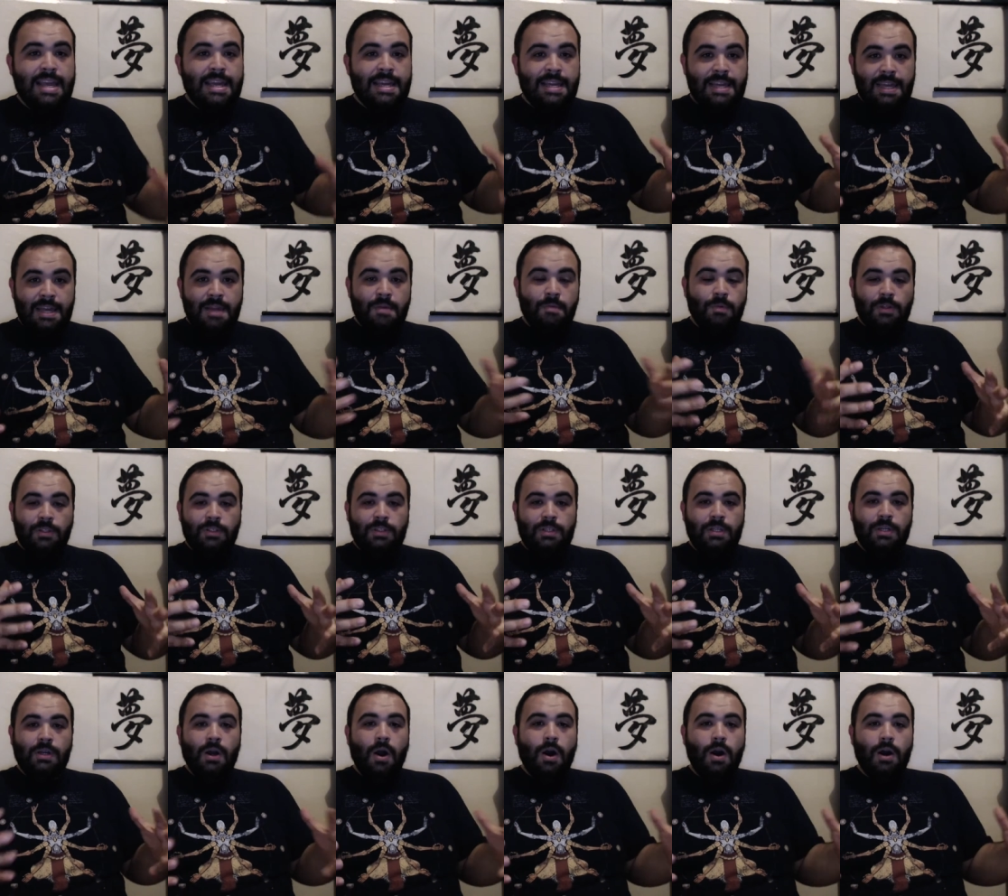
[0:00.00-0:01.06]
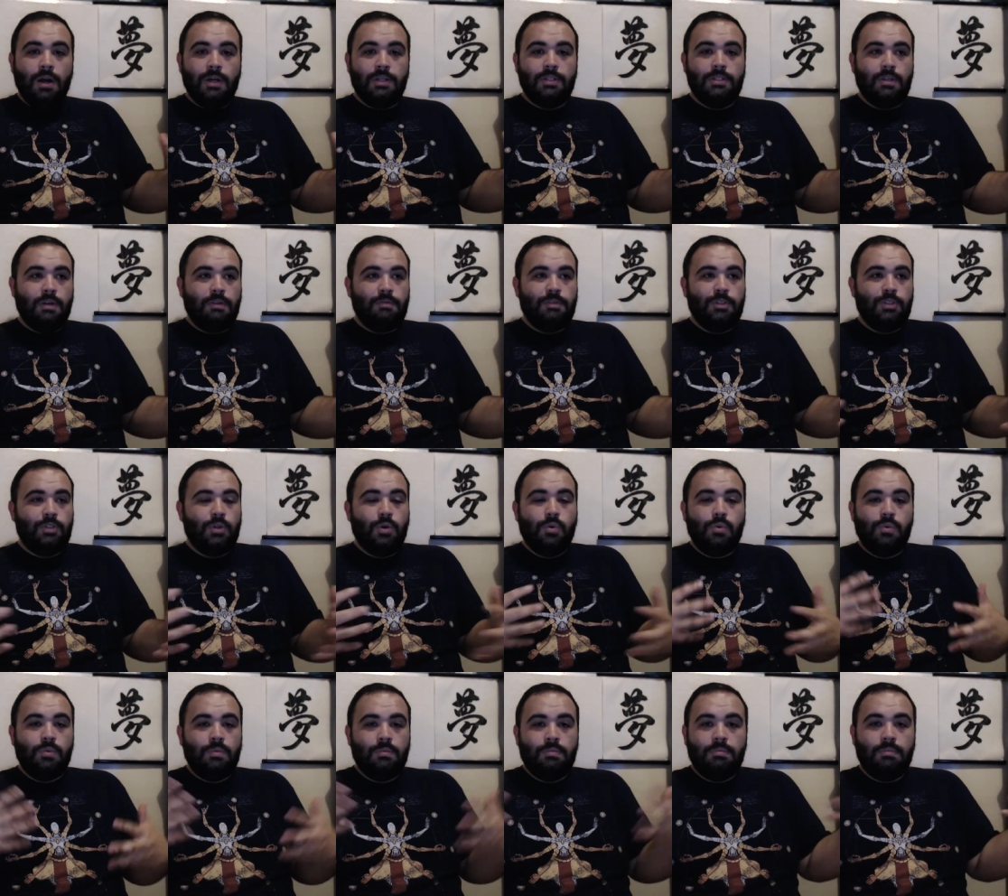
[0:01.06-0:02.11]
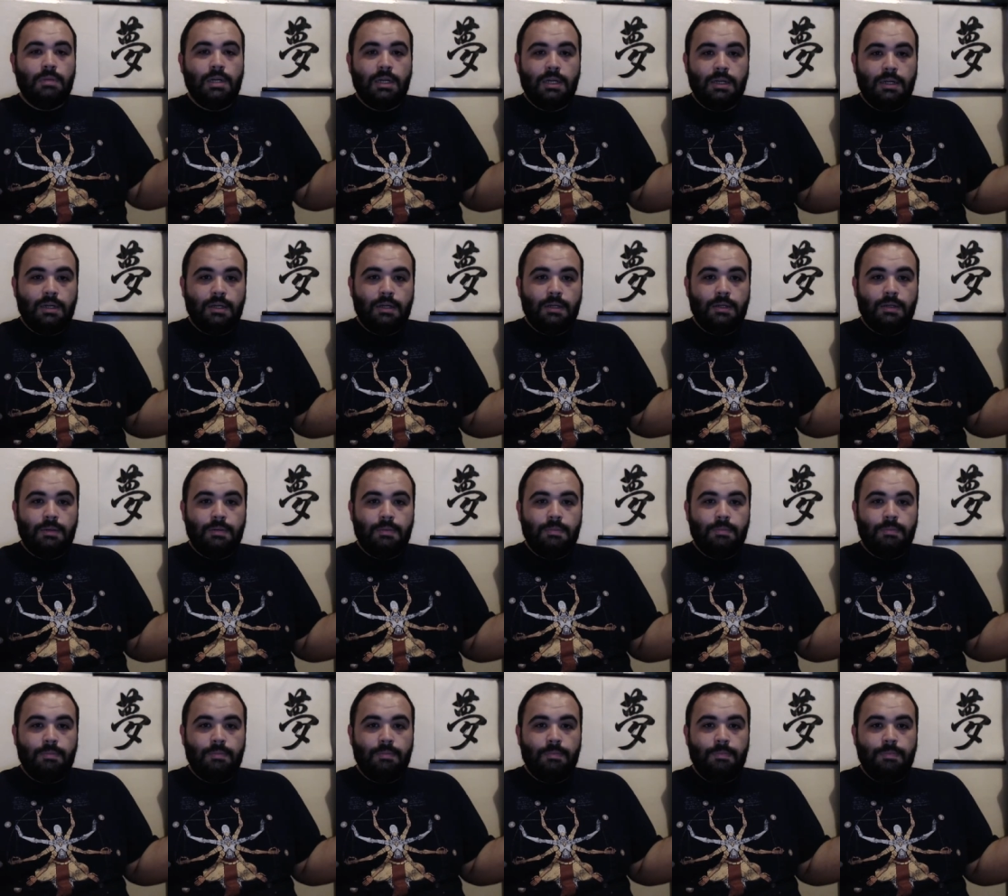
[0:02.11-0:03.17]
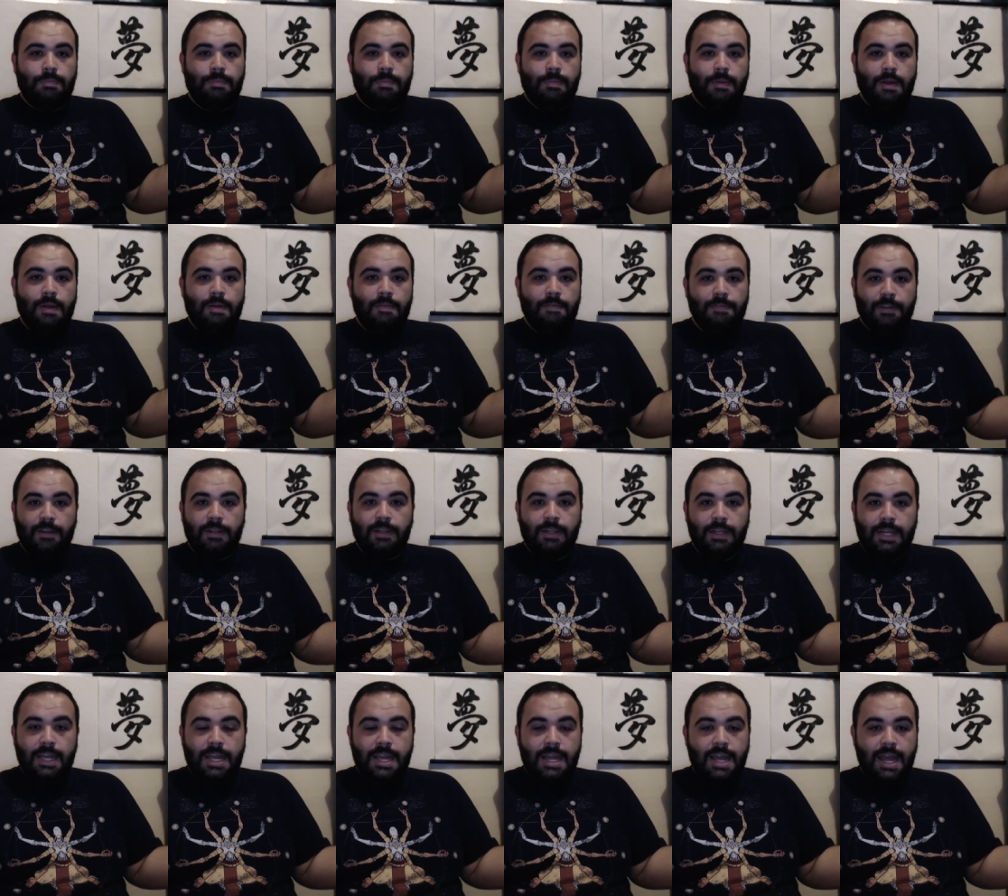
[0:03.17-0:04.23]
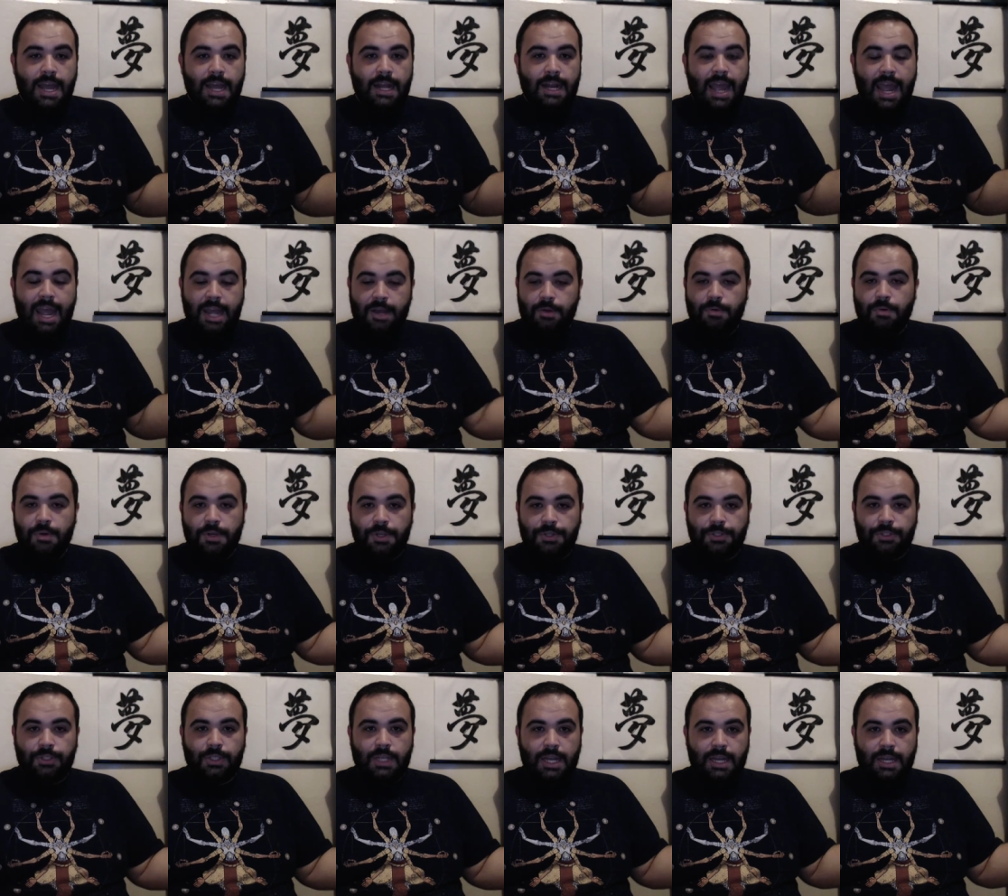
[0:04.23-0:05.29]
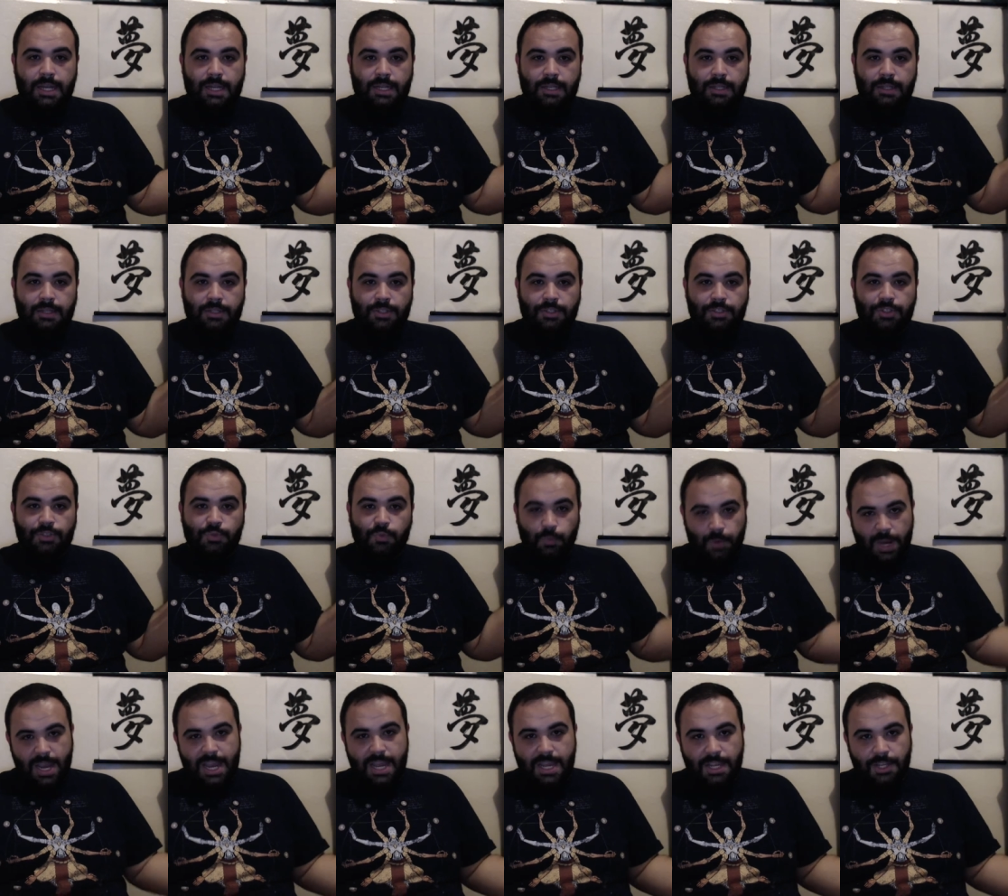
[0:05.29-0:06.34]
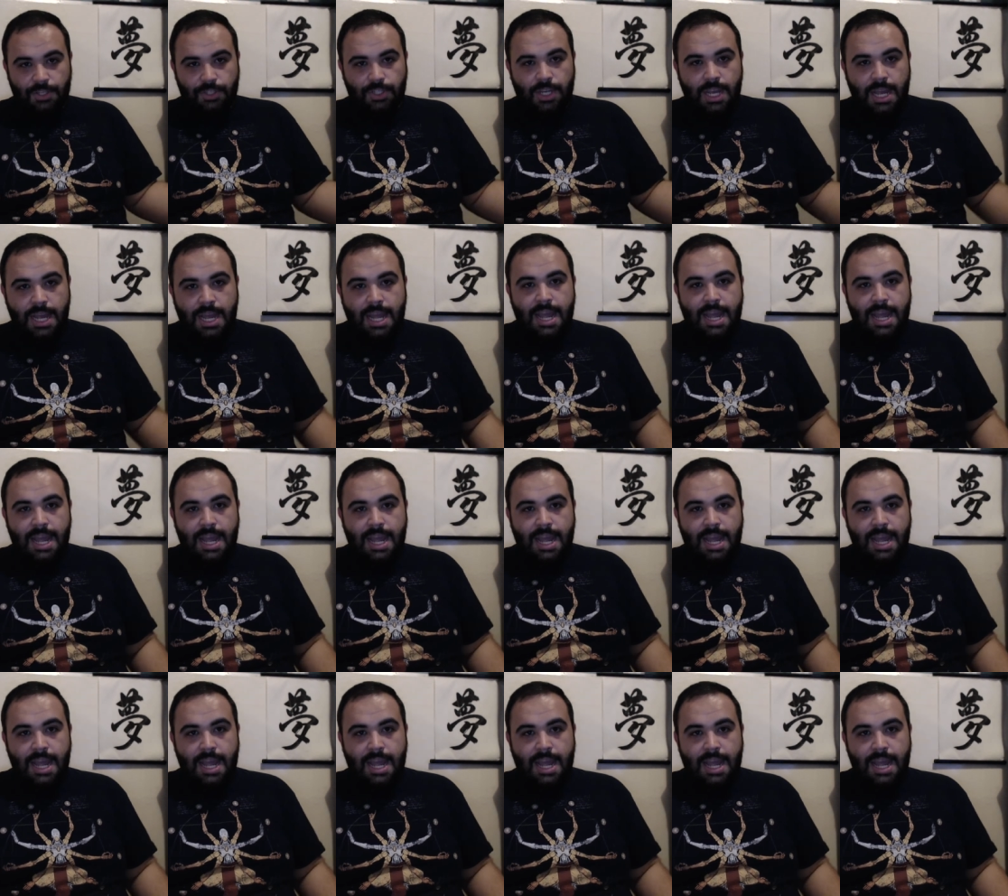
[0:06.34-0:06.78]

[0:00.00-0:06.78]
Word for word: He was the cause of his own uh, villainy and anguish and just rage.